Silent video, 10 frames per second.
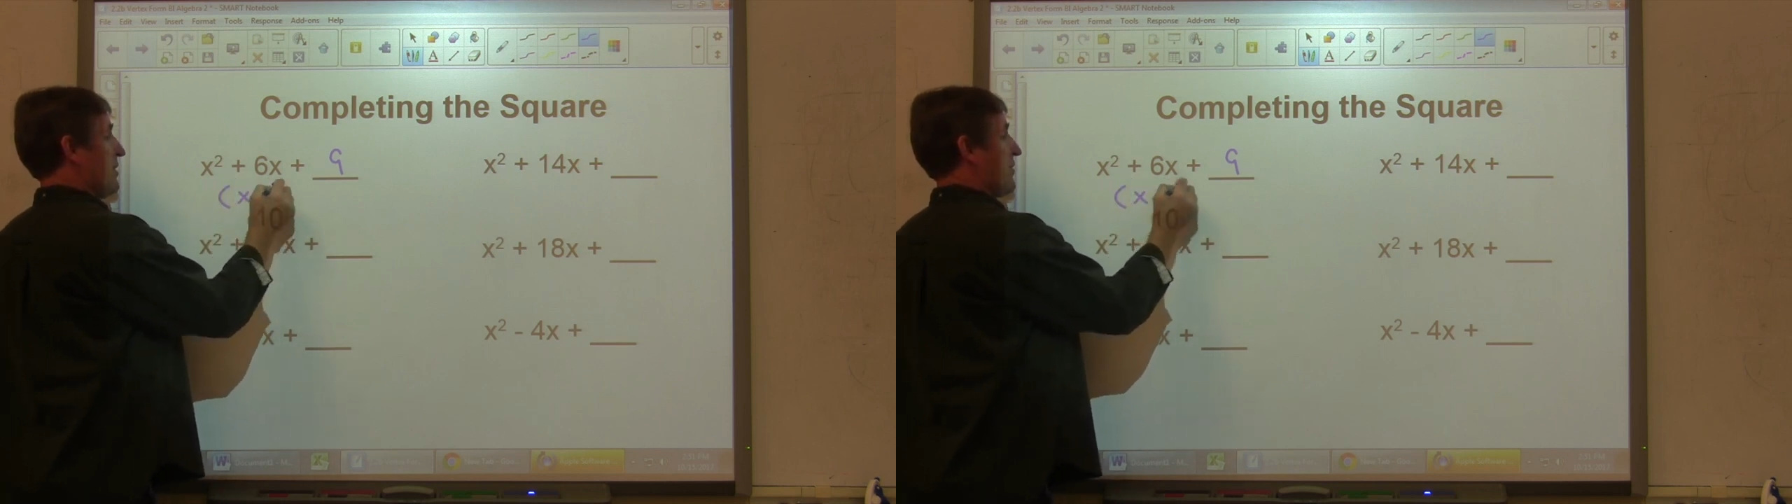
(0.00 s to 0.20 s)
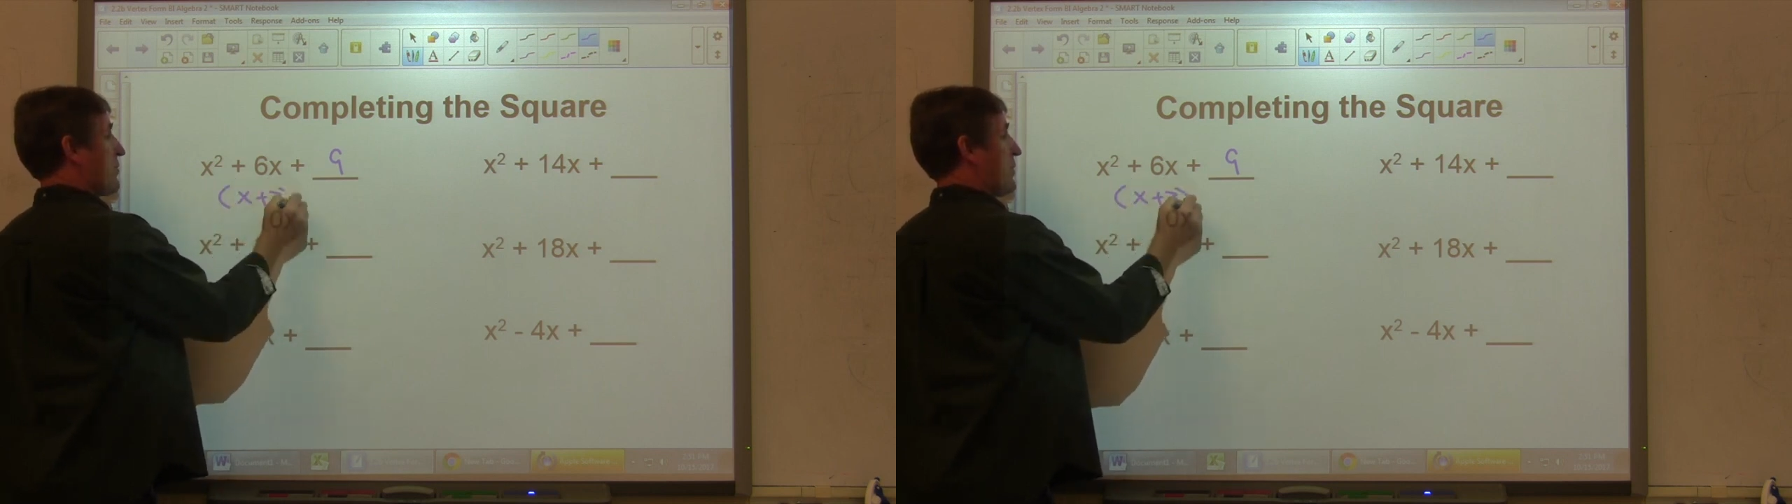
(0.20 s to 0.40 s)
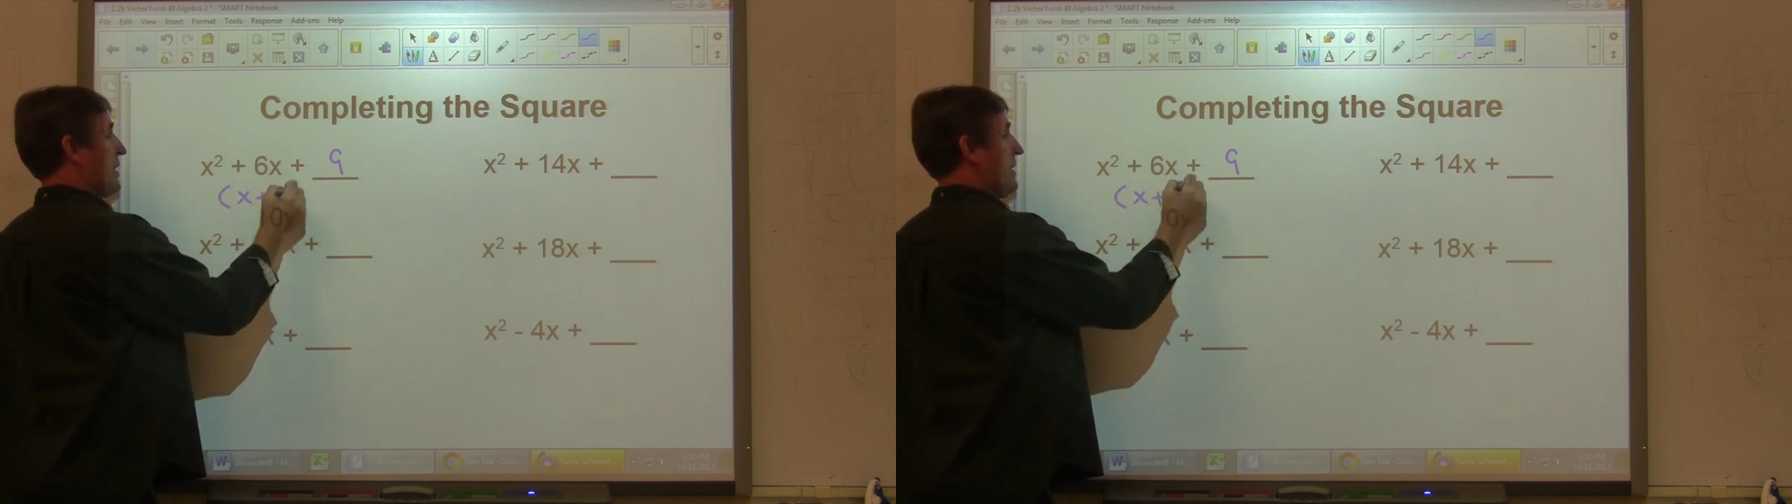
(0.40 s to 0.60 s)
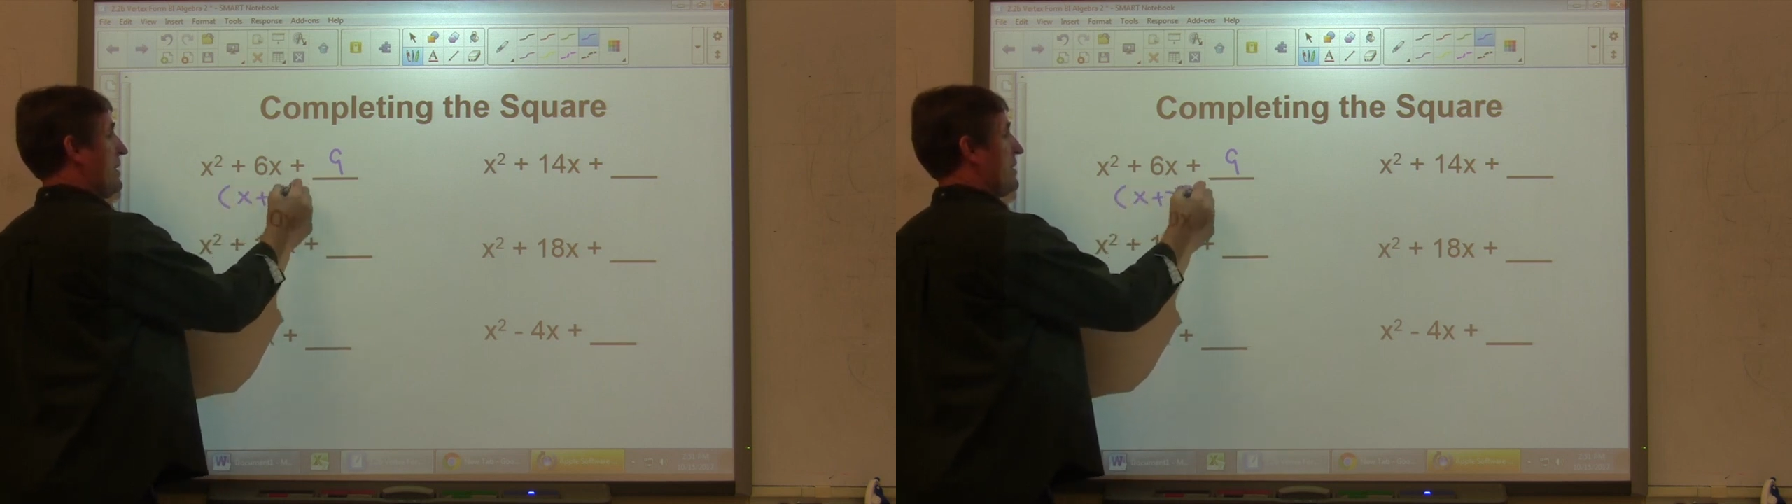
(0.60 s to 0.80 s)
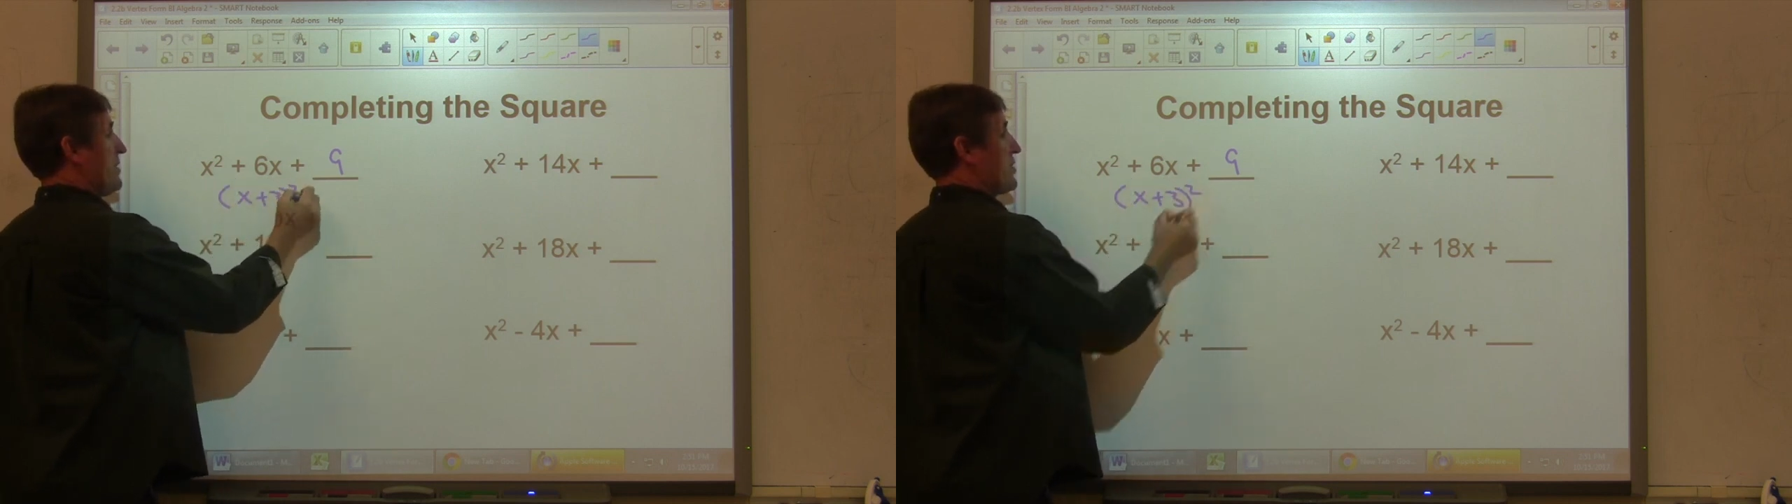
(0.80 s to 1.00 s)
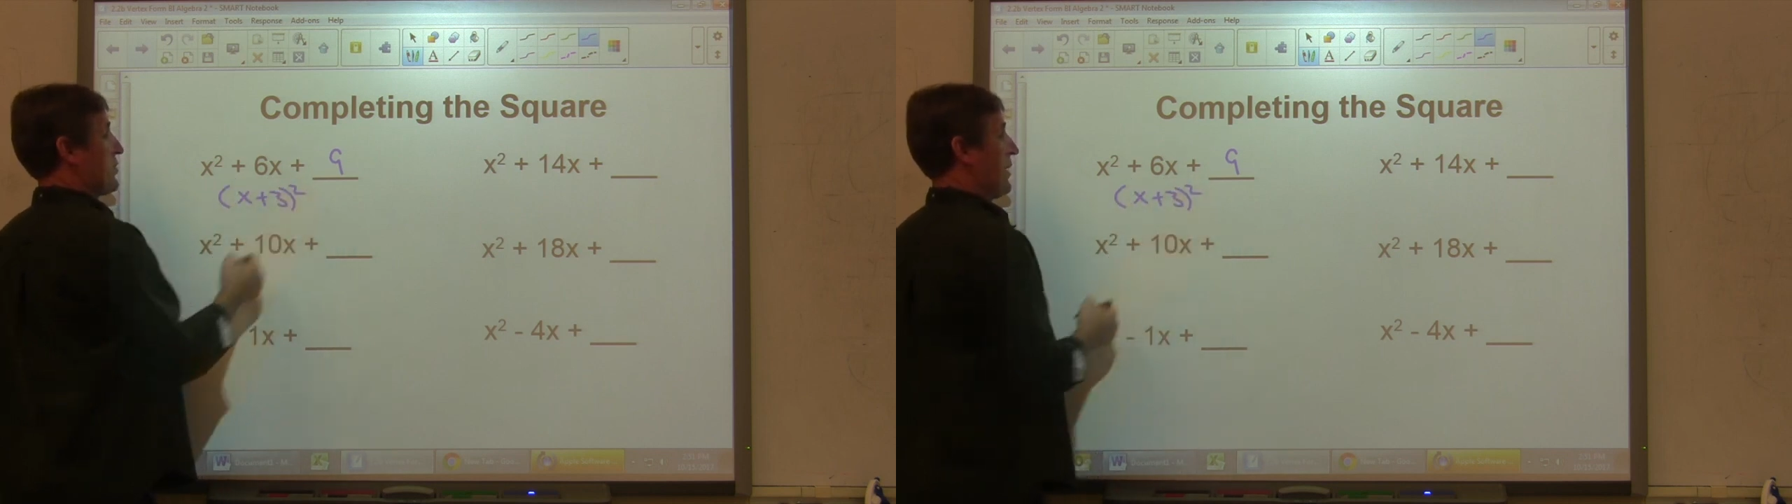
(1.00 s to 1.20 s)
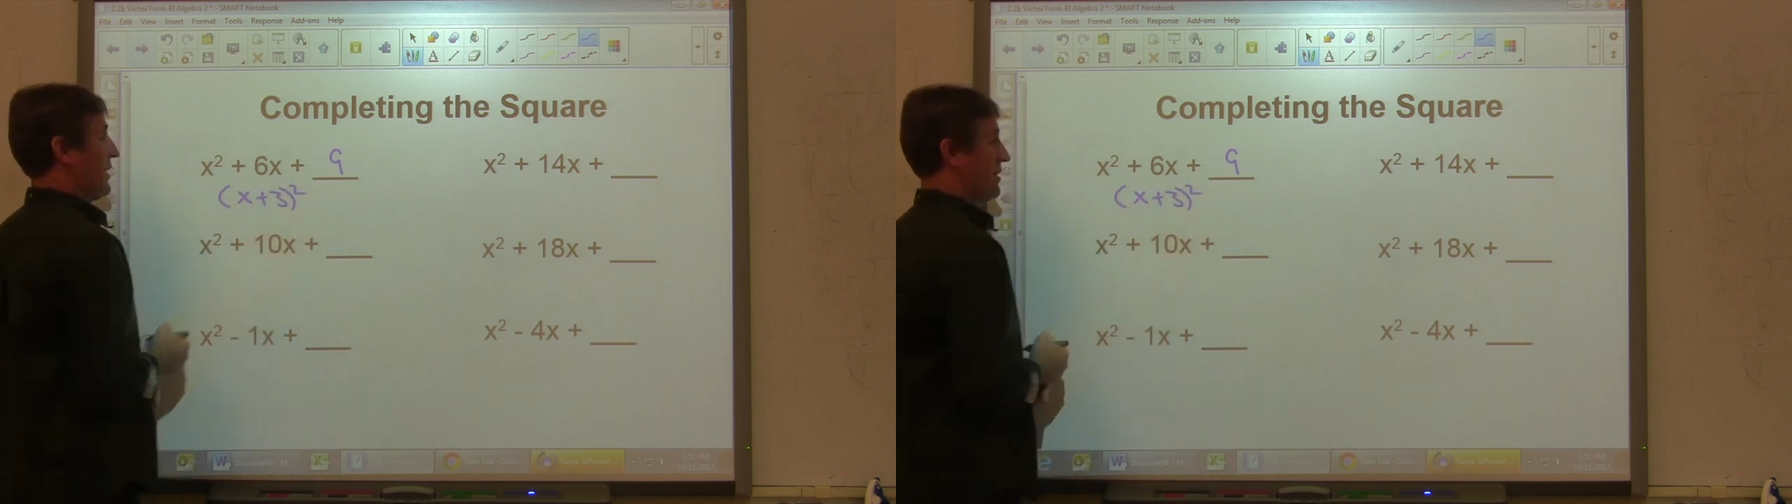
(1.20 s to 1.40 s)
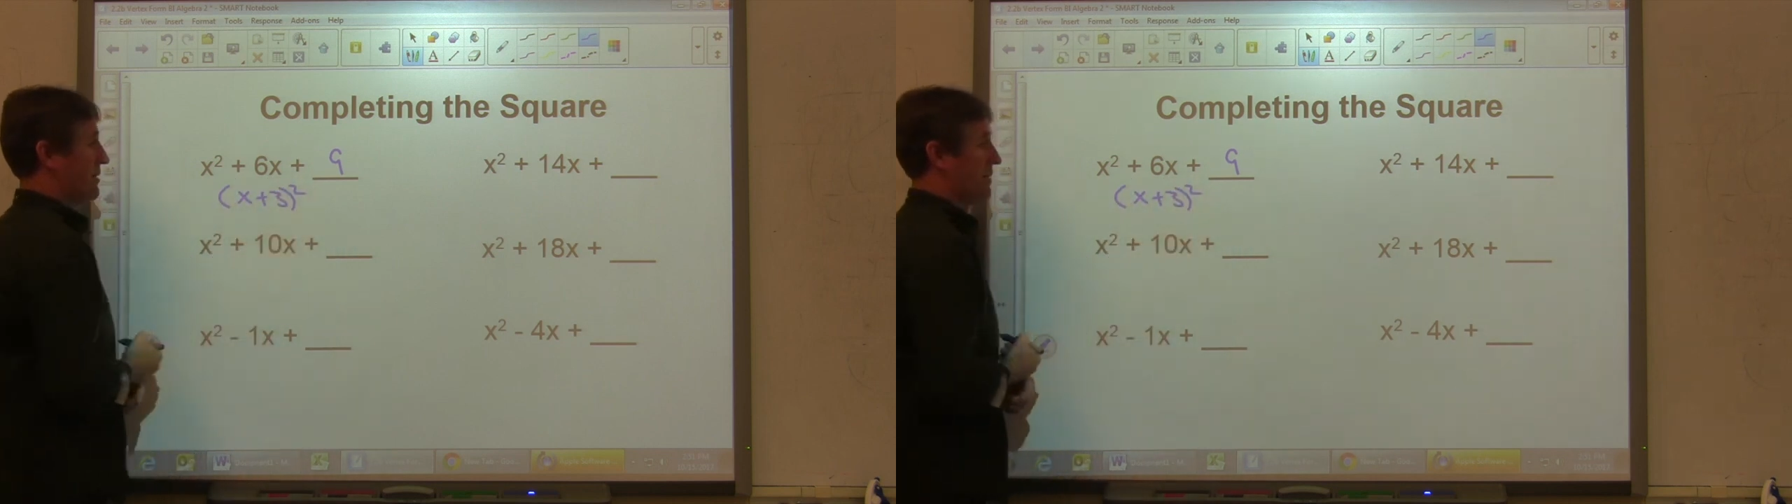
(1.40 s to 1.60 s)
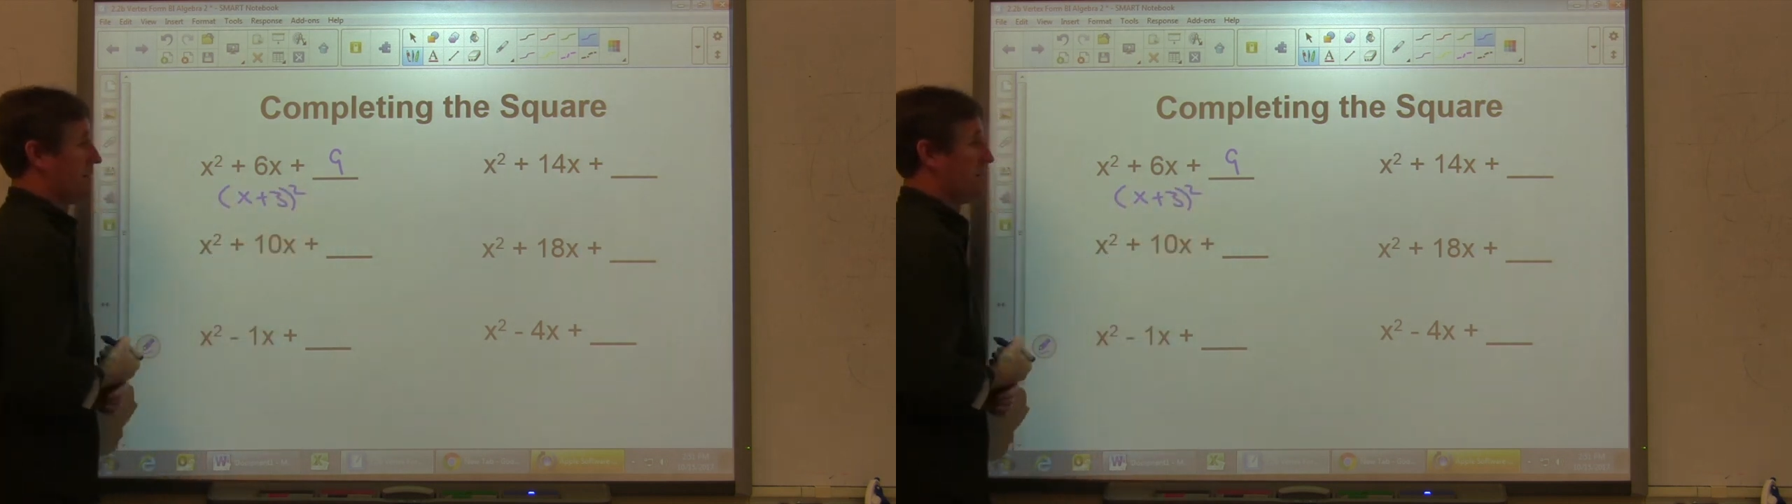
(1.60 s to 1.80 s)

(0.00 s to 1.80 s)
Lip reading: 3 squared,